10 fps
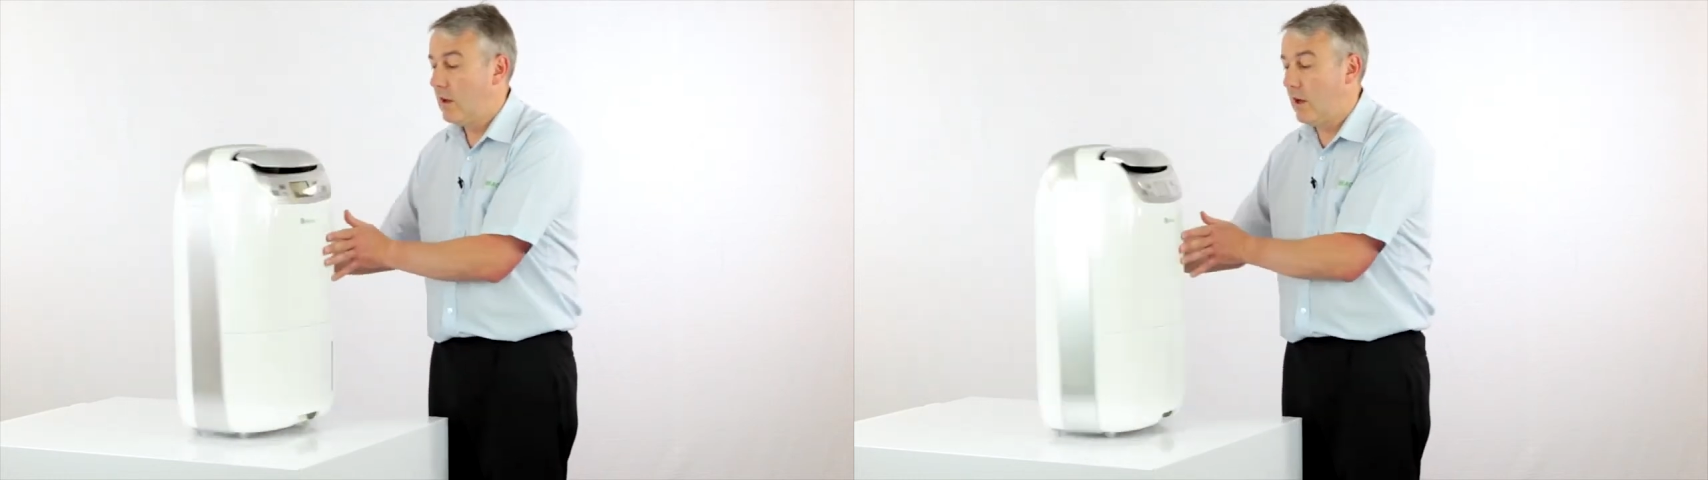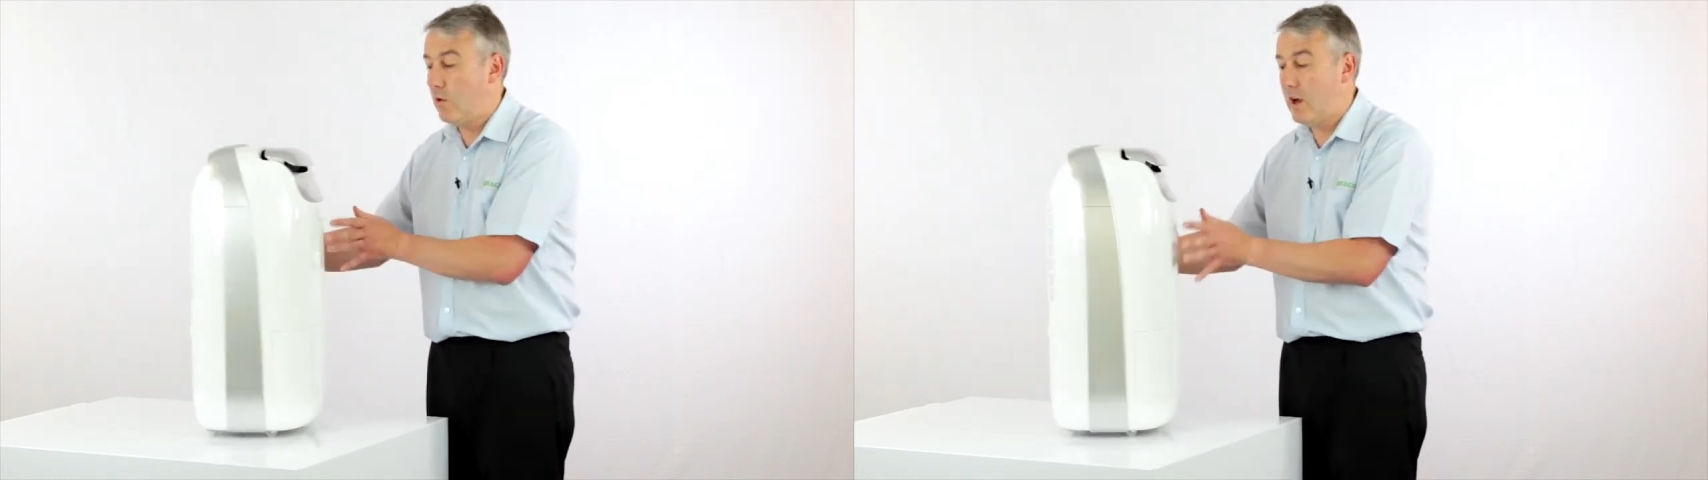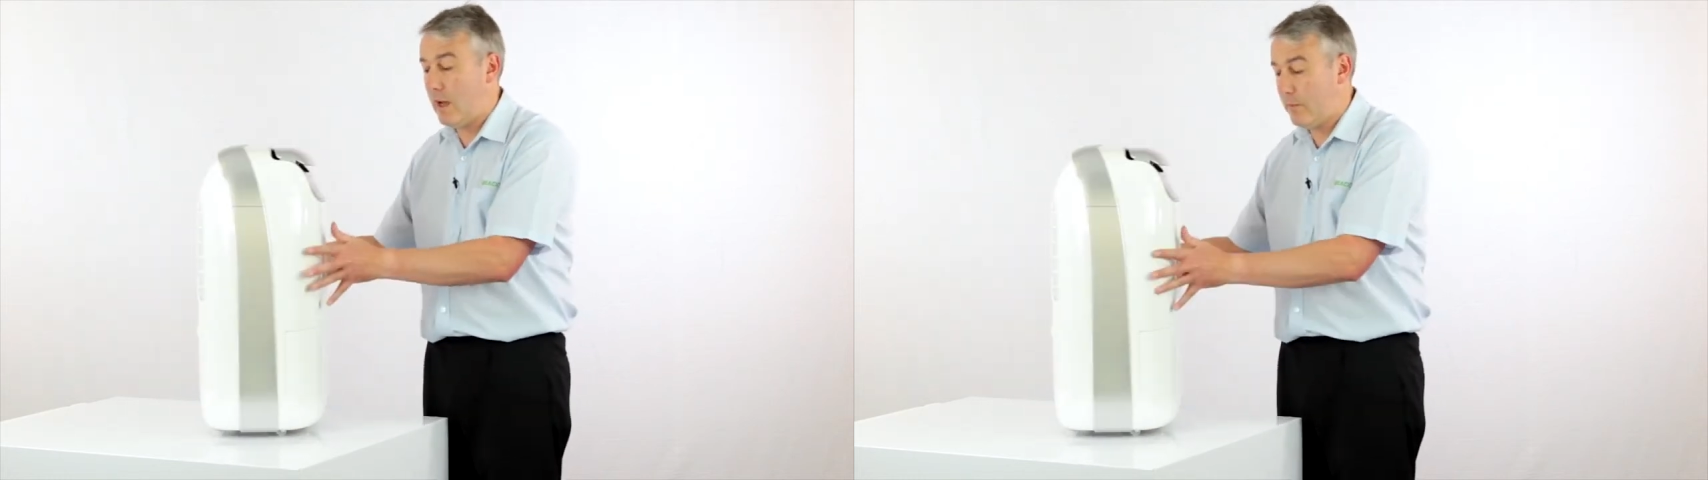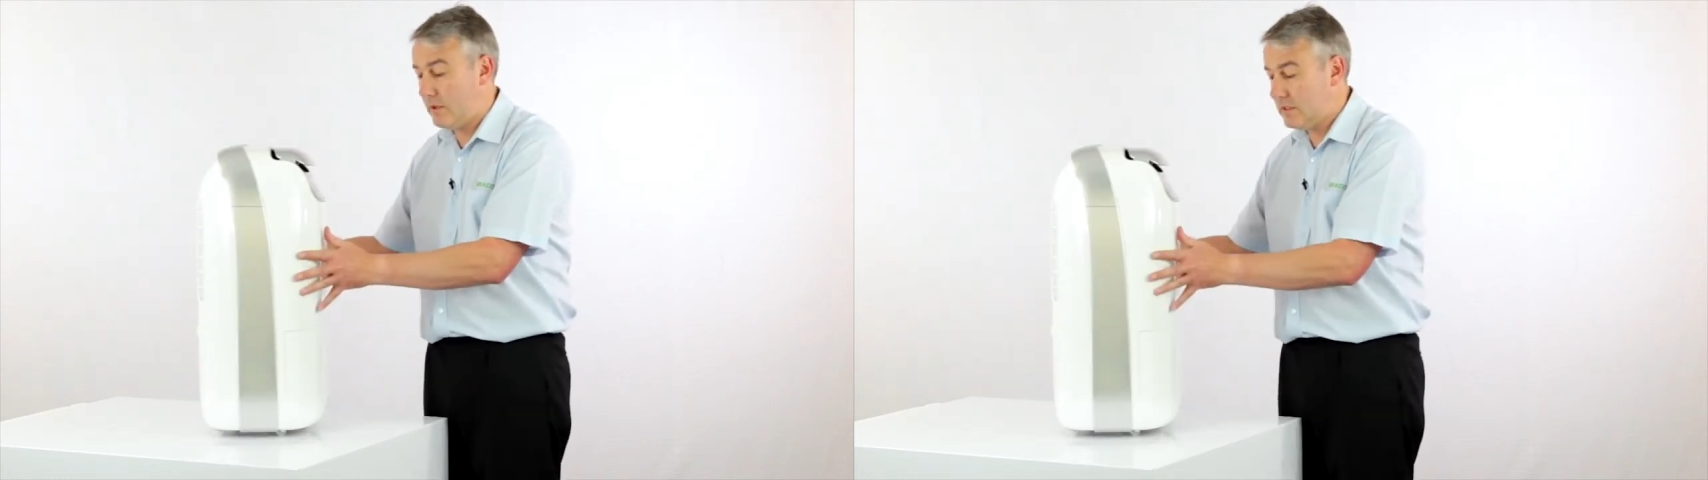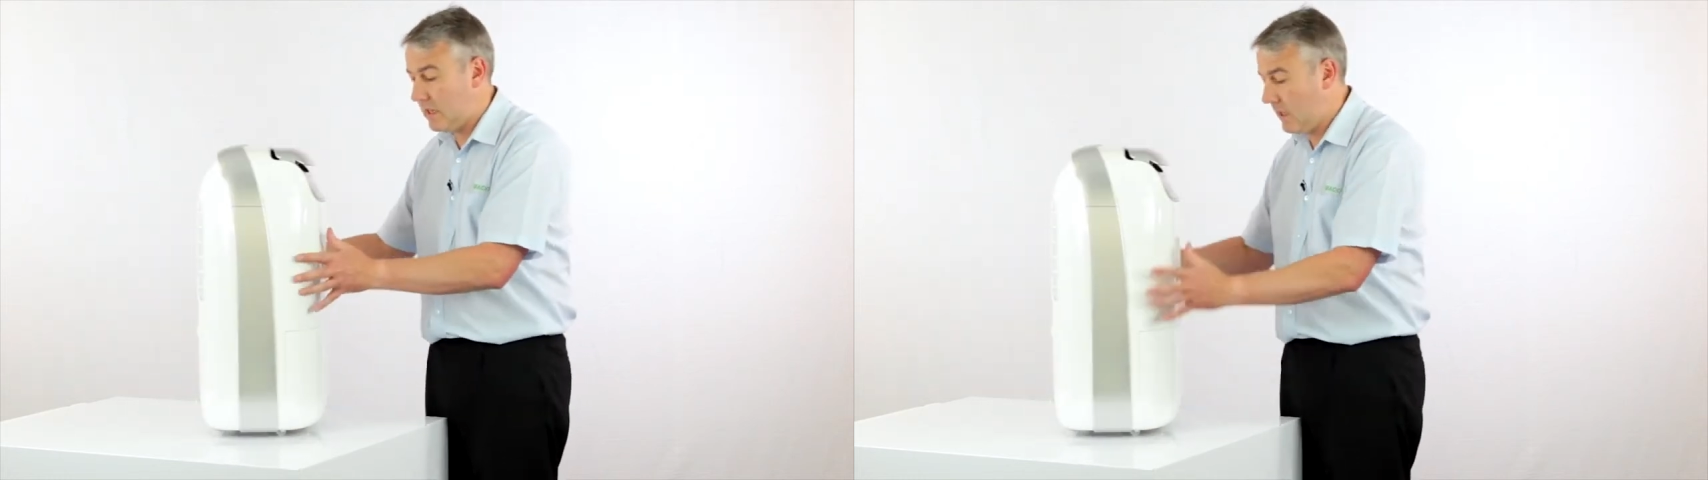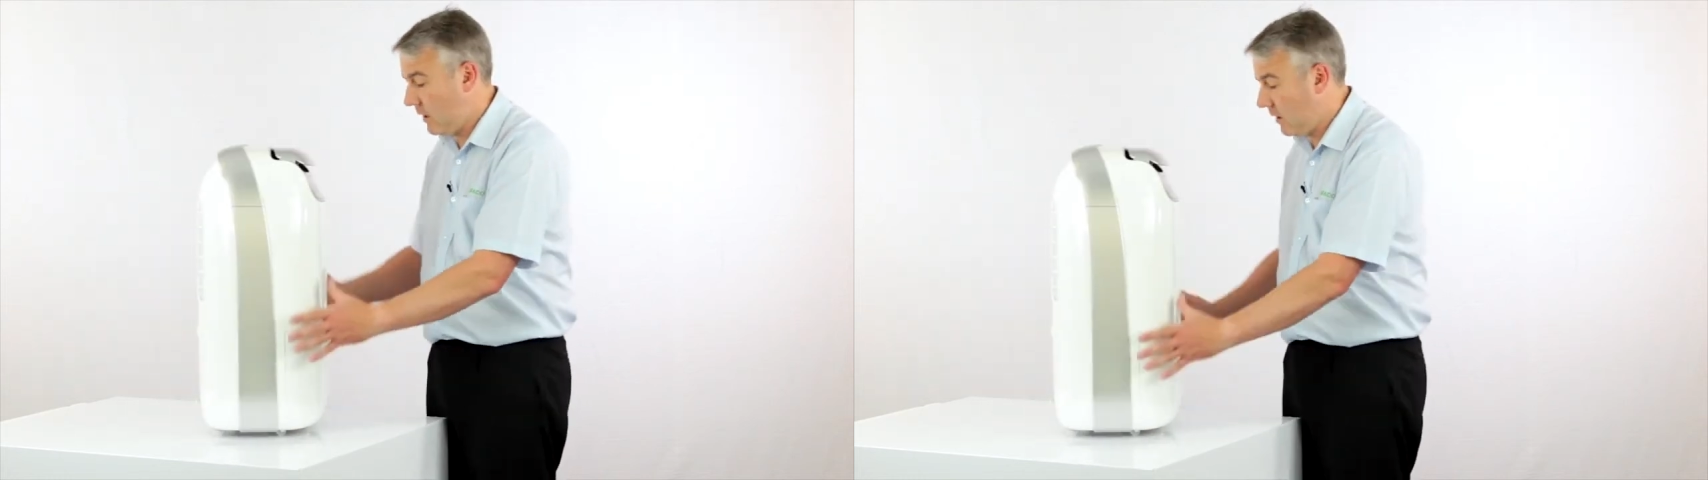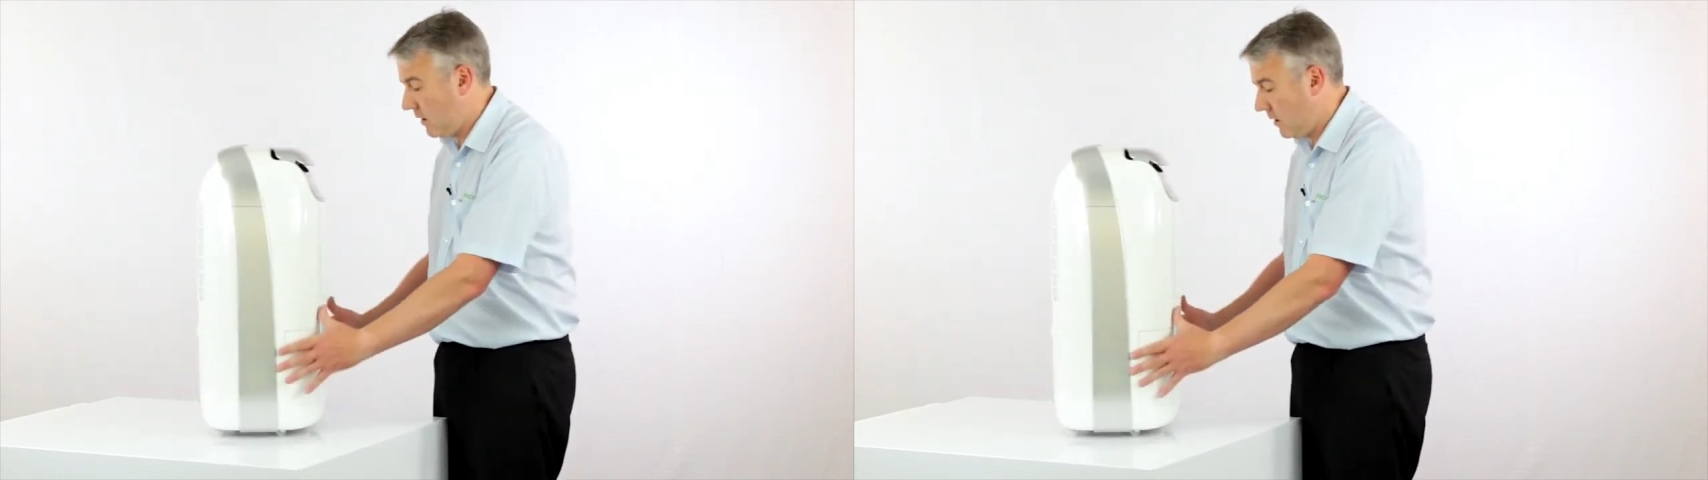And what happens here?